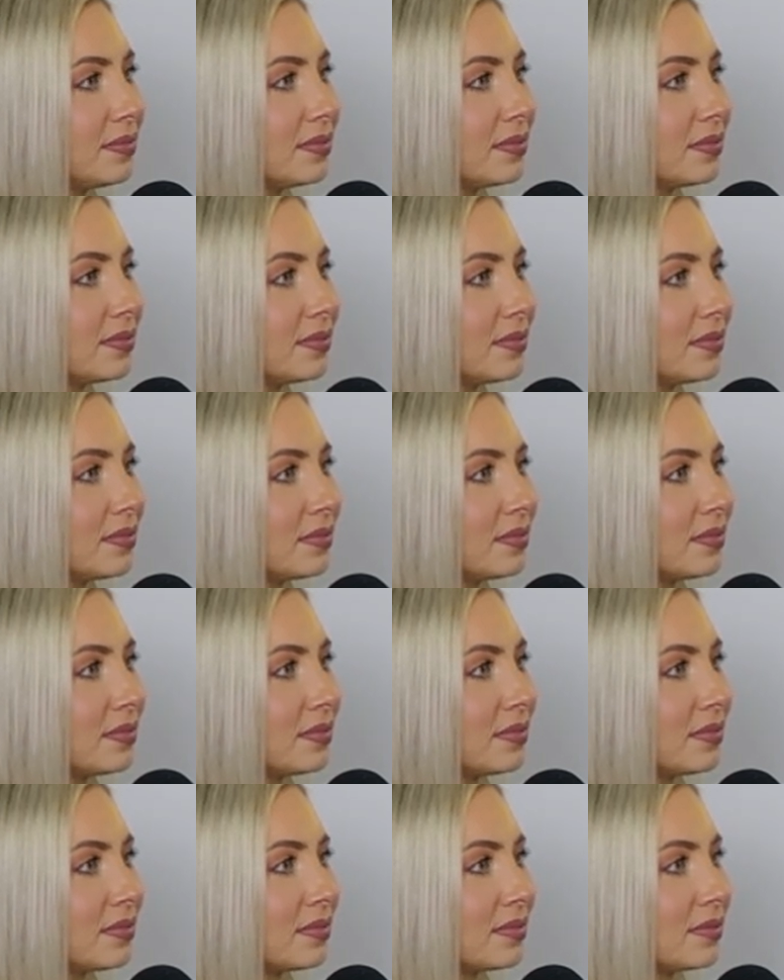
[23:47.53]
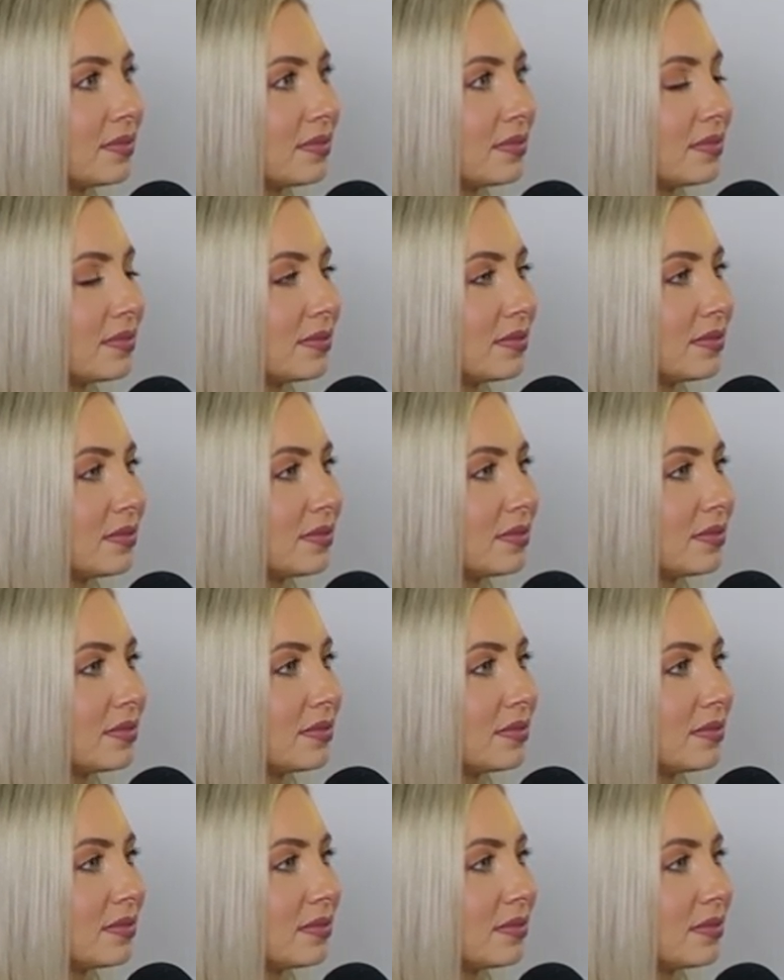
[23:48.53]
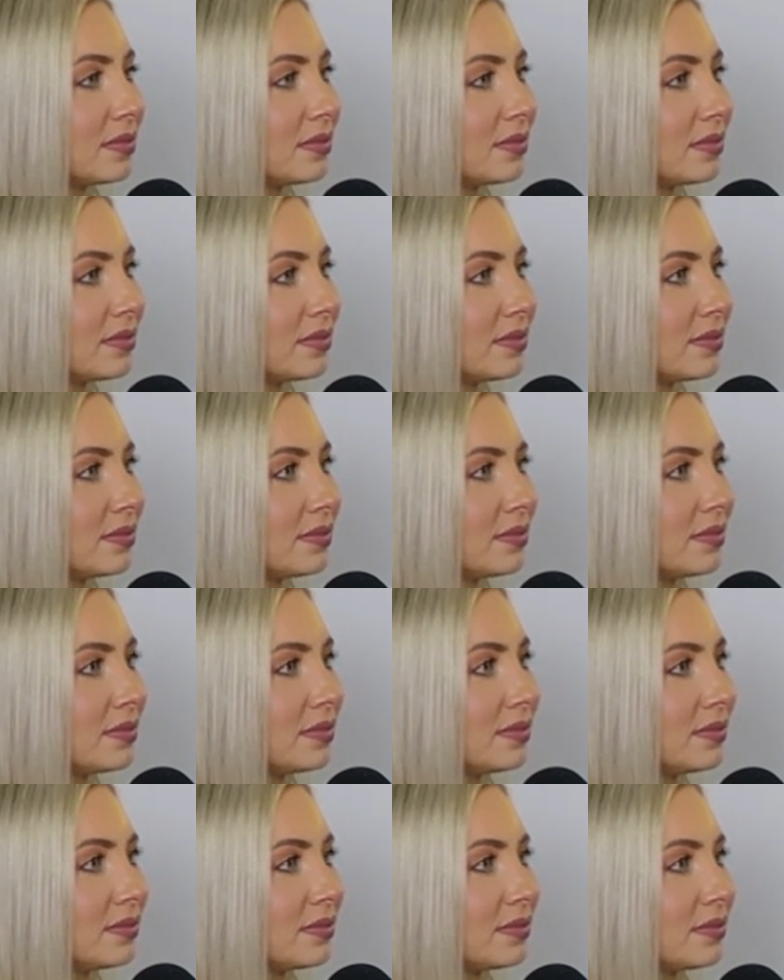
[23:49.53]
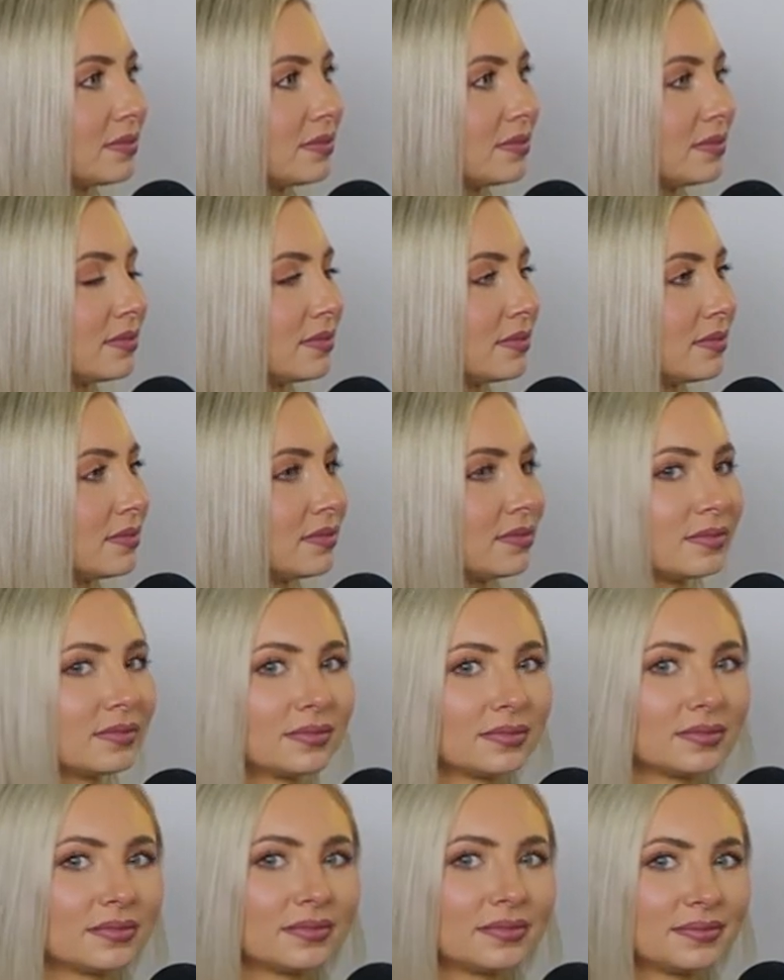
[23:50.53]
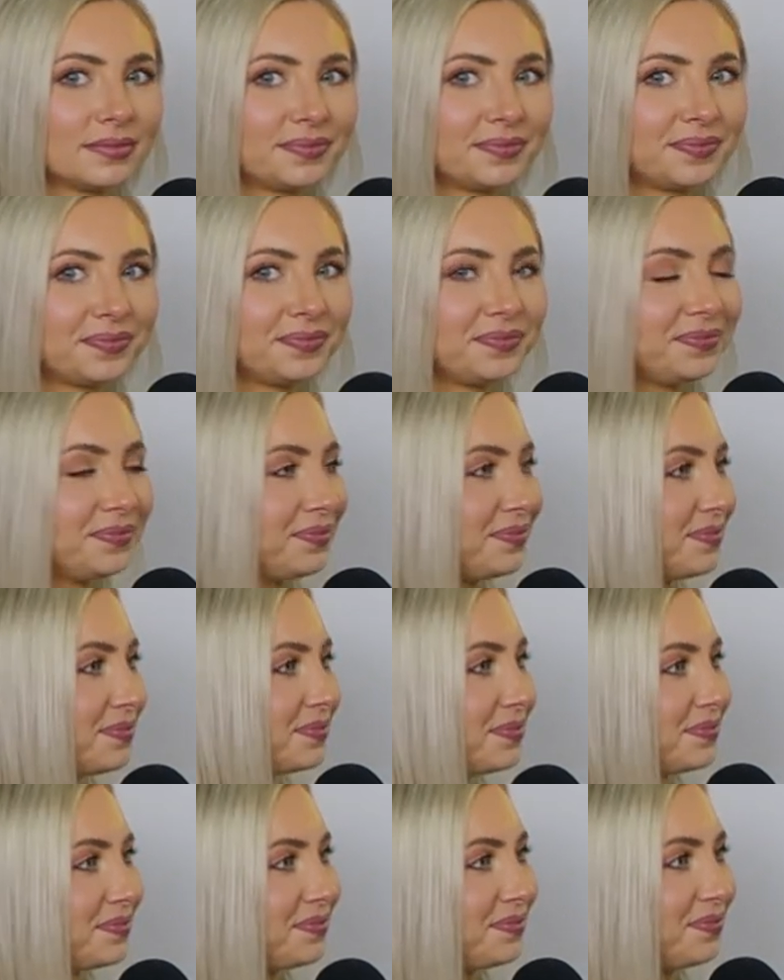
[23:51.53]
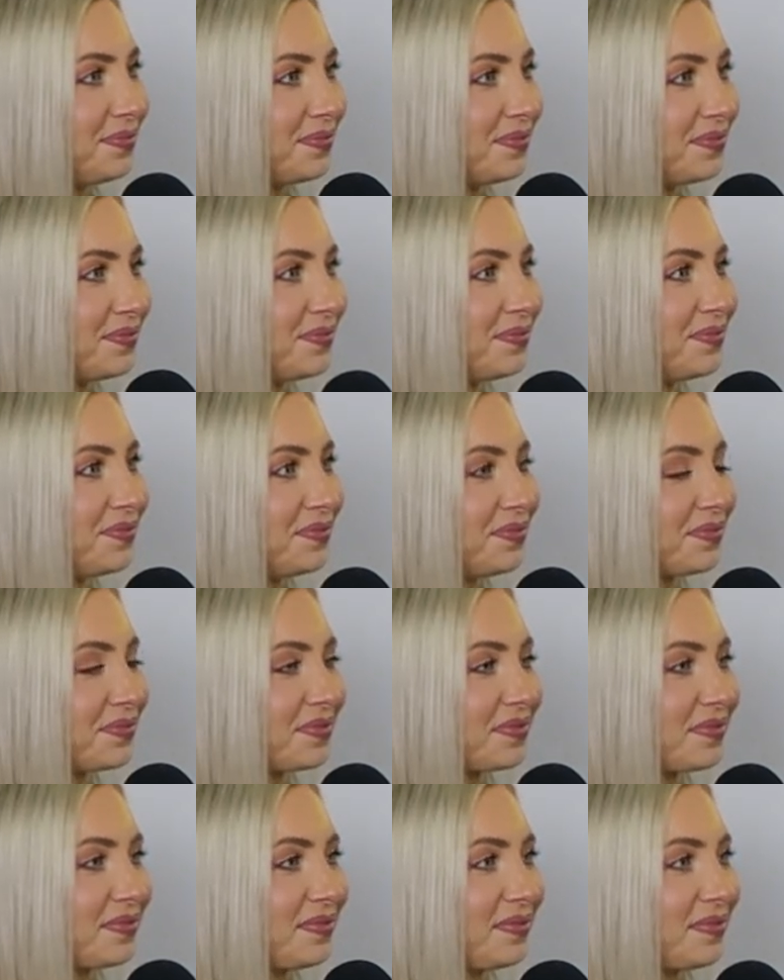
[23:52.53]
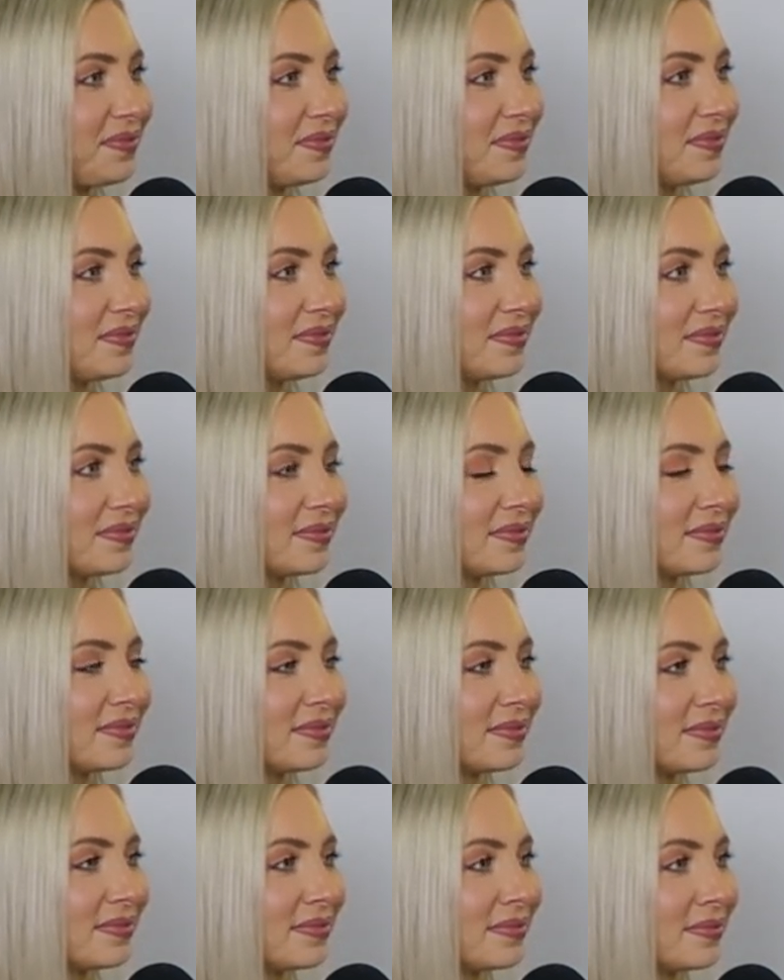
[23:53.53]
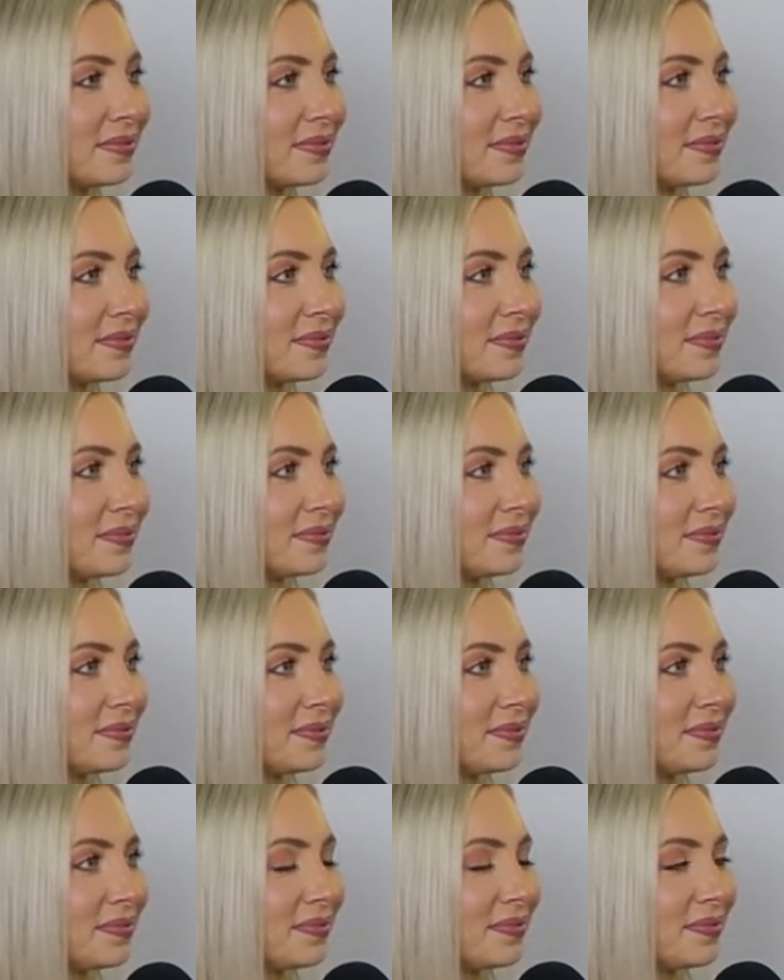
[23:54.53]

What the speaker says: This person isn't speaking.